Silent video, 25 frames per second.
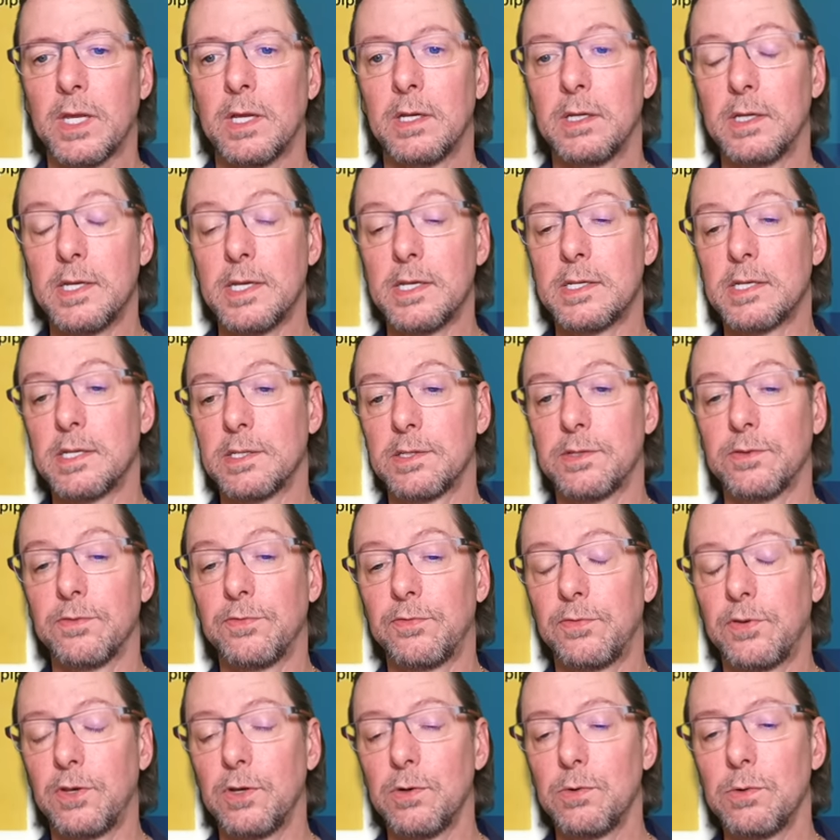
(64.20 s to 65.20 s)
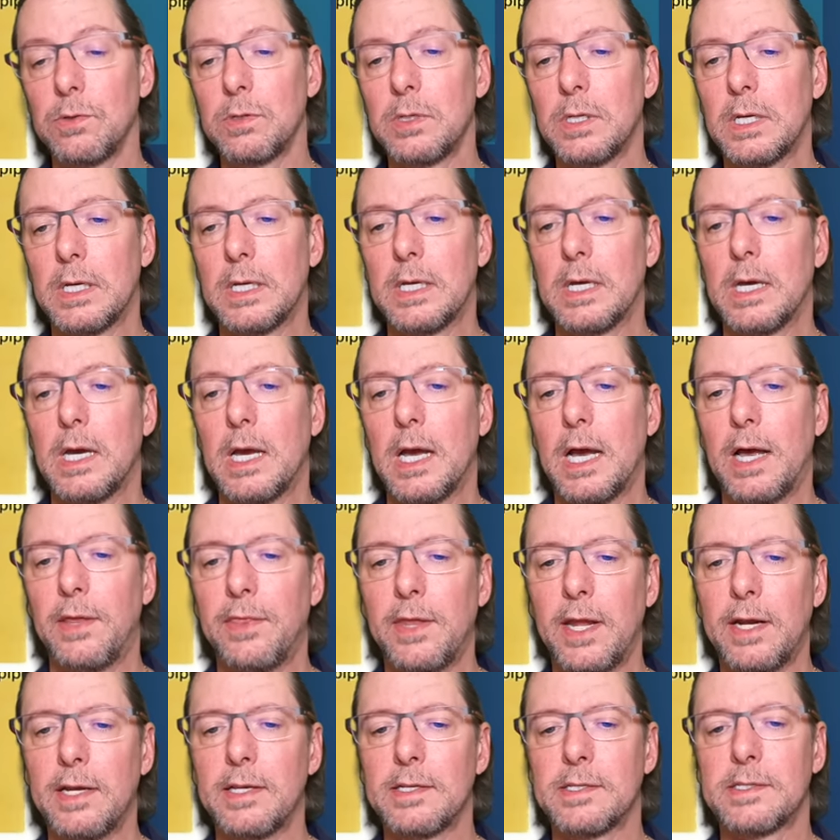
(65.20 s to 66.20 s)
litres of fuel,
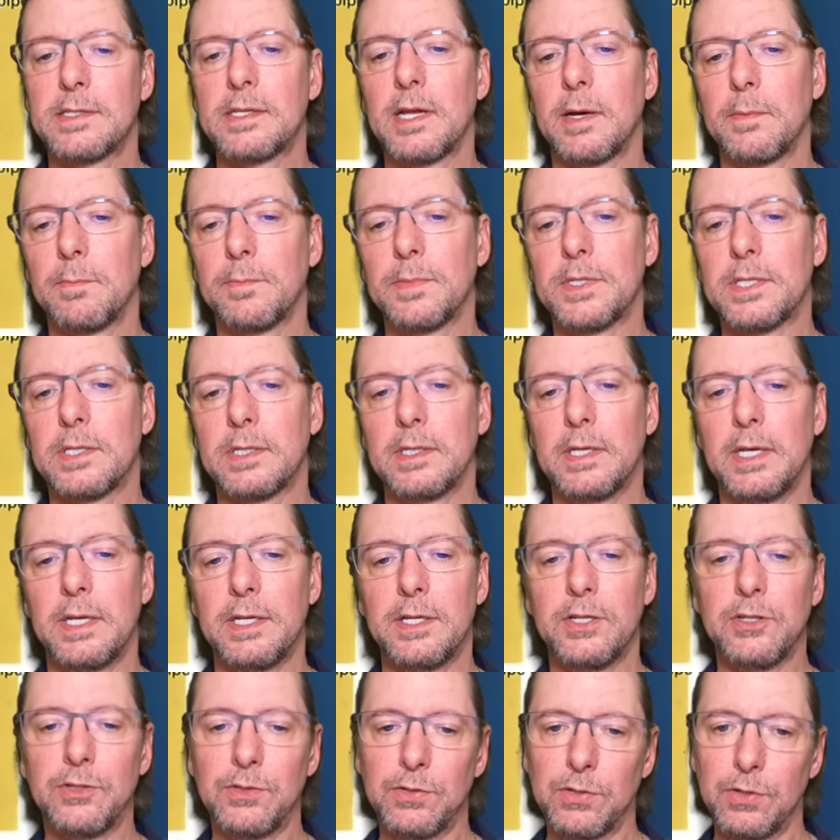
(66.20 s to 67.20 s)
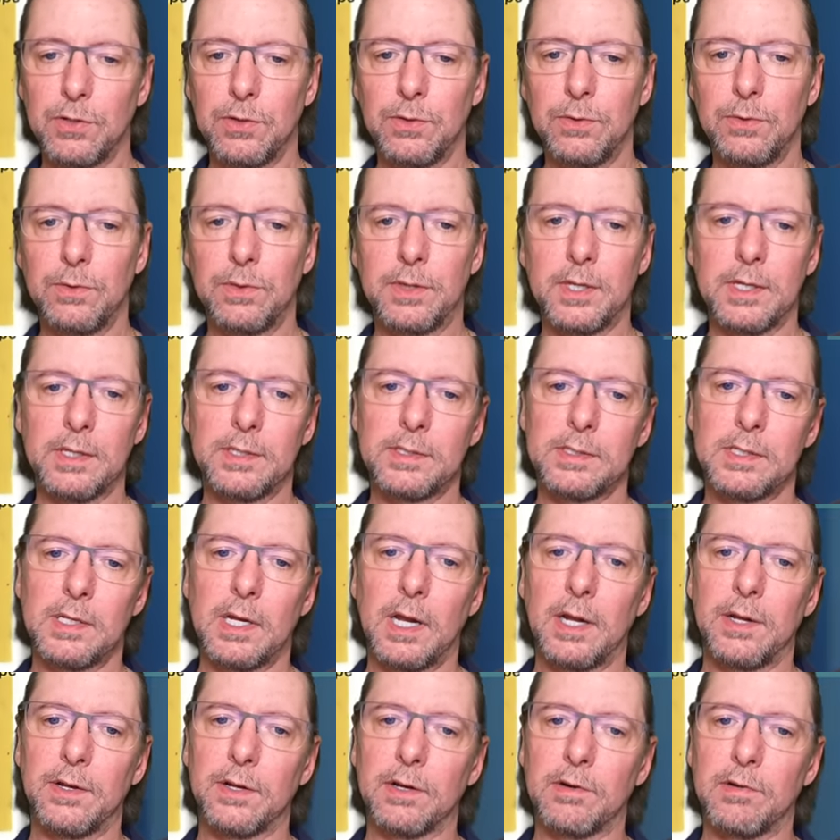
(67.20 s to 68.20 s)
and then it's dumped into this
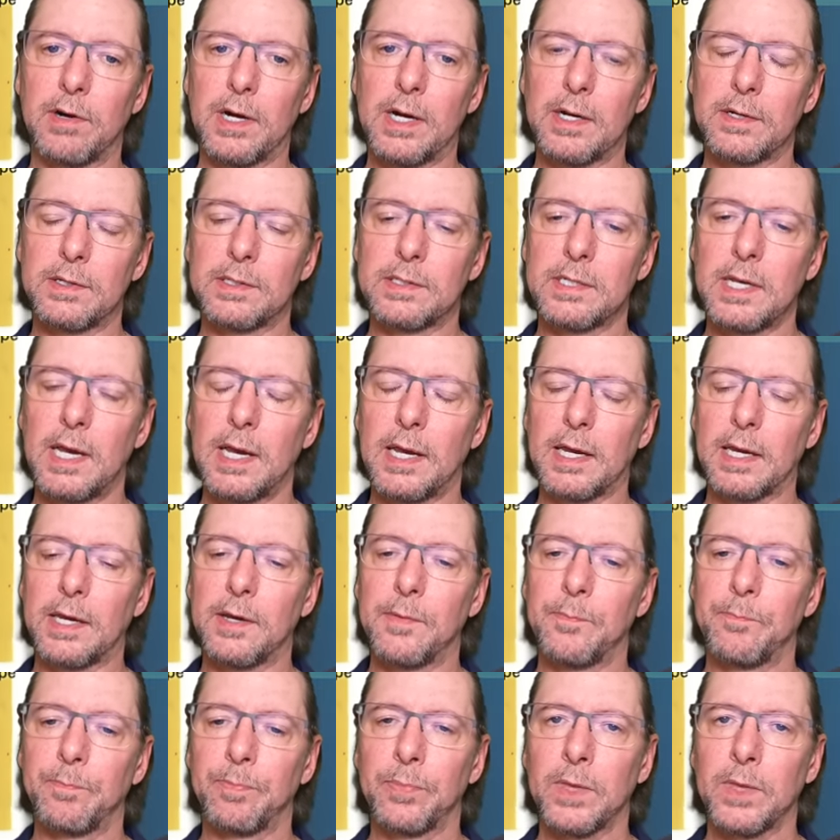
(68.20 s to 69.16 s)
underground tank.